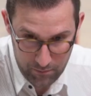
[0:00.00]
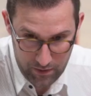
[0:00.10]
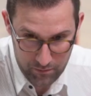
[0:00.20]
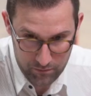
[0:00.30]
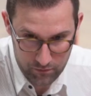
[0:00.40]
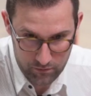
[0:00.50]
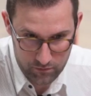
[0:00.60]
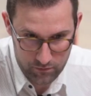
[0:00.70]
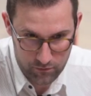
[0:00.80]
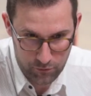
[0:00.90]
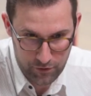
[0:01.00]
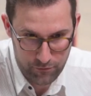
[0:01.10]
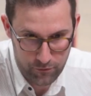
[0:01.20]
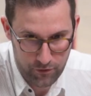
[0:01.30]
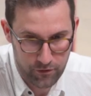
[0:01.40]
I'm
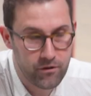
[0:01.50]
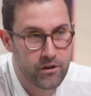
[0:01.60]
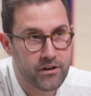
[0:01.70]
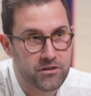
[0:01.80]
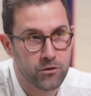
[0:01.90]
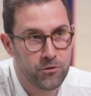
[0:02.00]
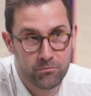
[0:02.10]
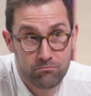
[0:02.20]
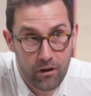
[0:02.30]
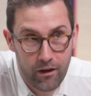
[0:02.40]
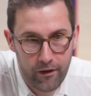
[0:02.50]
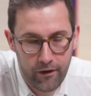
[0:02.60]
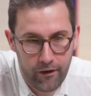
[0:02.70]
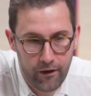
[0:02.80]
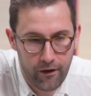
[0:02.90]
34 years old.
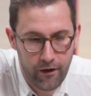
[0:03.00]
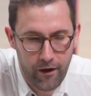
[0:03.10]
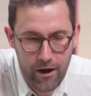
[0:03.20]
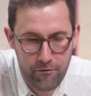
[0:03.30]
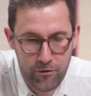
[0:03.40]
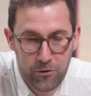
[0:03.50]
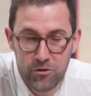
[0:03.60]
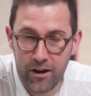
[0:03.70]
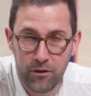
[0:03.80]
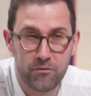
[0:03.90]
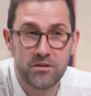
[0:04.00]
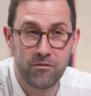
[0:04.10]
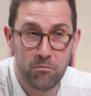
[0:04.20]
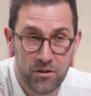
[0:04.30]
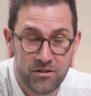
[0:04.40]
I have a young child of
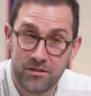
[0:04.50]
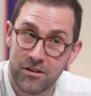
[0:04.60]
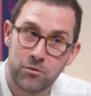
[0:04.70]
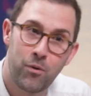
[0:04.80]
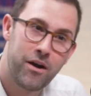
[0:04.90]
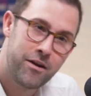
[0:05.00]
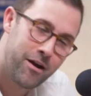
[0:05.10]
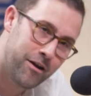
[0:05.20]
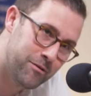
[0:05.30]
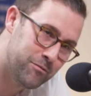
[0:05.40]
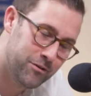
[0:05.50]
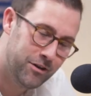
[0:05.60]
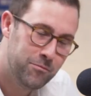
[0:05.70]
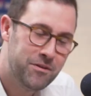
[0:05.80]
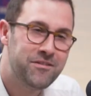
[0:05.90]
7 months. That's why I'm a
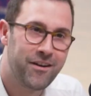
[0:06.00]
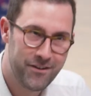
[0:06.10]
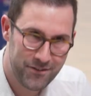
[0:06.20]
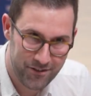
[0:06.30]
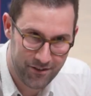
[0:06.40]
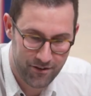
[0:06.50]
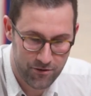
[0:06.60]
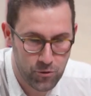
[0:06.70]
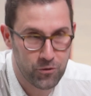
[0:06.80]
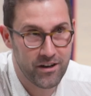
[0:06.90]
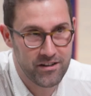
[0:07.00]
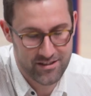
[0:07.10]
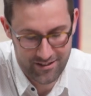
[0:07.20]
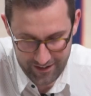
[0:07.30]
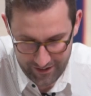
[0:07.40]
little bit tired. Short
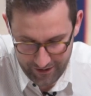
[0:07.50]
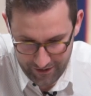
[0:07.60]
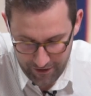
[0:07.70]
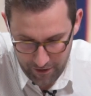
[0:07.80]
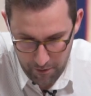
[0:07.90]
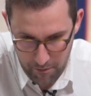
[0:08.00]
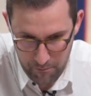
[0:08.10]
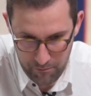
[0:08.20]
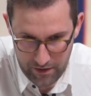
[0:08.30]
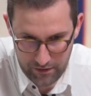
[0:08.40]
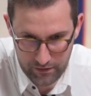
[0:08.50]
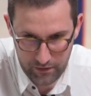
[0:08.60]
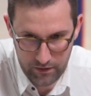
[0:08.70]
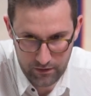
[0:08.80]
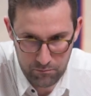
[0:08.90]
night.
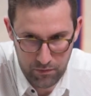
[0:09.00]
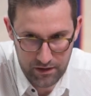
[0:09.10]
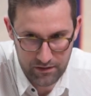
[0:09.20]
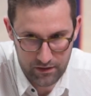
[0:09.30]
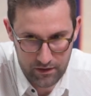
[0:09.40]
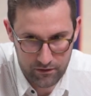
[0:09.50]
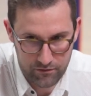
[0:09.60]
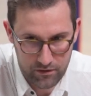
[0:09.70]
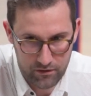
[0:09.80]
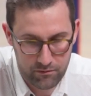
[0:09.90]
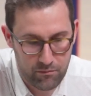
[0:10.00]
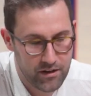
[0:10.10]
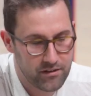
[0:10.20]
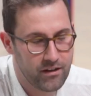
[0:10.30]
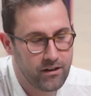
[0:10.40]
By
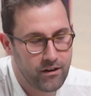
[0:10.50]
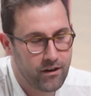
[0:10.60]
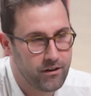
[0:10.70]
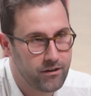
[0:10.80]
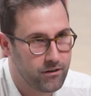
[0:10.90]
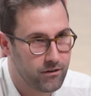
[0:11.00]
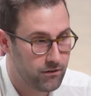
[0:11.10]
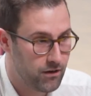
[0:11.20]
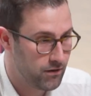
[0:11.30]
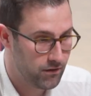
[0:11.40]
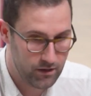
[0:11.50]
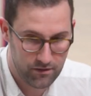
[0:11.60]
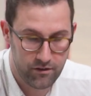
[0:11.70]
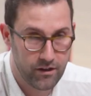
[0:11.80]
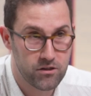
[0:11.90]
day, I
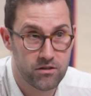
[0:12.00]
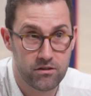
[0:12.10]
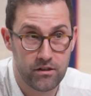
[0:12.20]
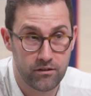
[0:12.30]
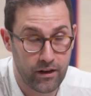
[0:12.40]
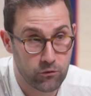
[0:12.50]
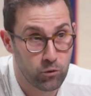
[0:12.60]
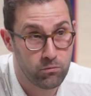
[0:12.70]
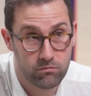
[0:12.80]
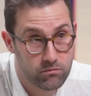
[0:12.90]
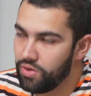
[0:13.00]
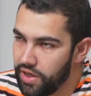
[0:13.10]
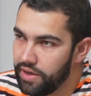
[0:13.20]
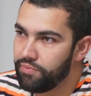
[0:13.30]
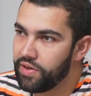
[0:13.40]
lead the agency Intracto.
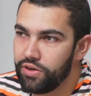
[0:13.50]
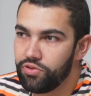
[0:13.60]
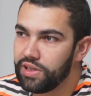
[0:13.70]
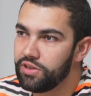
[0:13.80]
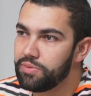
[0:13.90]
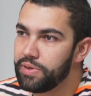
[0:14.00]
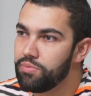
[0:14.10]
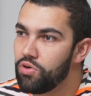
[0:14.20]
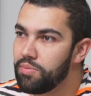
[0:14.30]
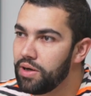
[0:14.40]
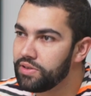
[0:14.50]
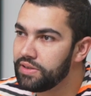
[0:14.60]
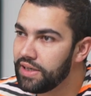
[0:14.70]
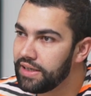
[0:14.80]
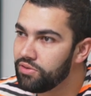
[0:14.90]
Okay. Can you tell us a bit more about
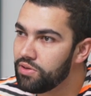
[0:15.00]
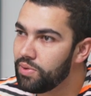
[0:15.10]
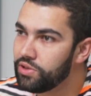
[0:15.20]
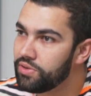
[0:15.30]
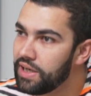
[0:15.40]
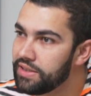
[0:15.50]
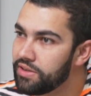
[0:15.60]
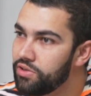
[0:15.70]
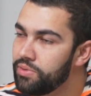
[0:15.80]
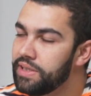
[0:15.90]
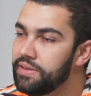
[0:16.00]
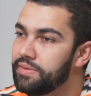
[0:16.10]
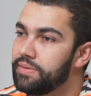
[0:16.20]
Intracto and what you guys are doing?